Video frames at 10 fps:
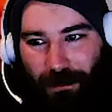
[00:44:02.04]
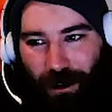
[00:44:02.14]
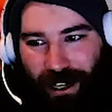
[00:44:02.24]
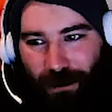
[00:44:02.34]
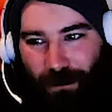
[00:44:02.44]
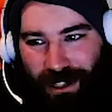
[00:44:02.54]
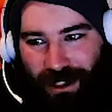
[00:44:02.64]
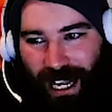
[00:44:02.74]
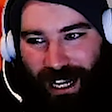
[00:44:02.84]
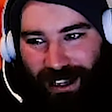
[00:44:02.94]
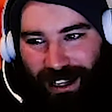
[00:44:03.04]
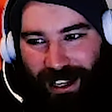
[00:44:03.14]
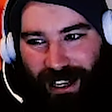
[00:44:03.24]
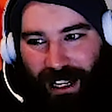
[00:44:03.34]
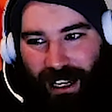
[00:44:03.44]
point. It wasn't like
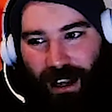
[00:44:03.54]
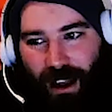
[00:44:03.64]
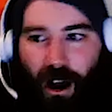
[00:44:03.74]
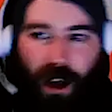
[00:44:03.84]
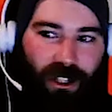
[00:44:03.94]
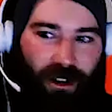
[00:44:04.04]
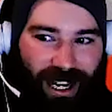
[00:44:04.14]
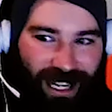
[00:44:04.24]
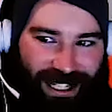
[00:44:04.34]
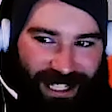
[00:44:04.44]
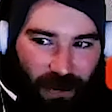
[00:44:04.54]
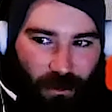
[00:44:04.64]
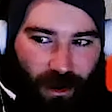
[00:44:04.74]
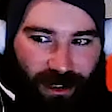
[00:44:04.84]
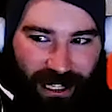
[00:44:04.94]
oh, sorry, I didn't see
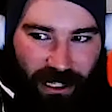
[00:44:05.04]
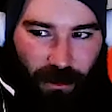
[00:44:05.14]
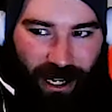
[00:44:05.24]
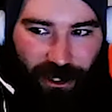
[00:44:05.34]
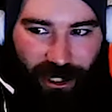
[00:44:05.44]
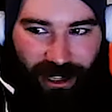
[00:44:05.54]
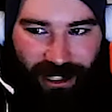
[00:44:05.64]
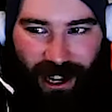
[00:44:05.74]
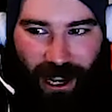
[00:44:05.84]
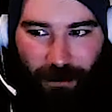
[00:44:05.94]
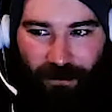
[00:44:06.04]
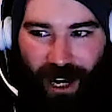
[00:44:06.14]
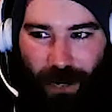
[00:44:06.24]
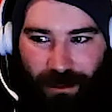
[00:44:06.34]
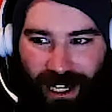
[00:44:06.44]
that you were injured at the time.
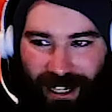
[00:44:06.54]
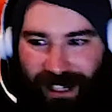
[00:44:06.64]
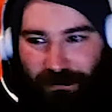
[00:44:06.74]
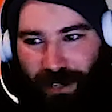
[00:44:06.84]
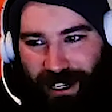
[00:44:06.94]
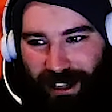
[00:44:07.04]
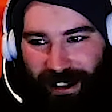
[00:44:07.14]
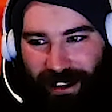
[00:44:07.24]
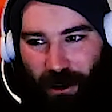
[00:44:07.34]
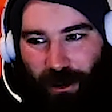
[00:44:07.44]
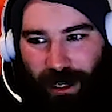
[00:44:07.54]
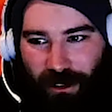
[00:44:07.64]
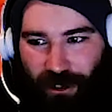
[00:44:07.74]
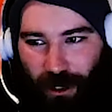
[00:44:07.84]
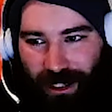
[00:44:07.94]
Viney was like pretty clearly holding
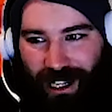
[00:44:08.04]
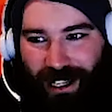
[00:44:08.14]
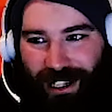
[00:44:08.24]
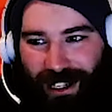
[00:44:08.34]
his shoulder.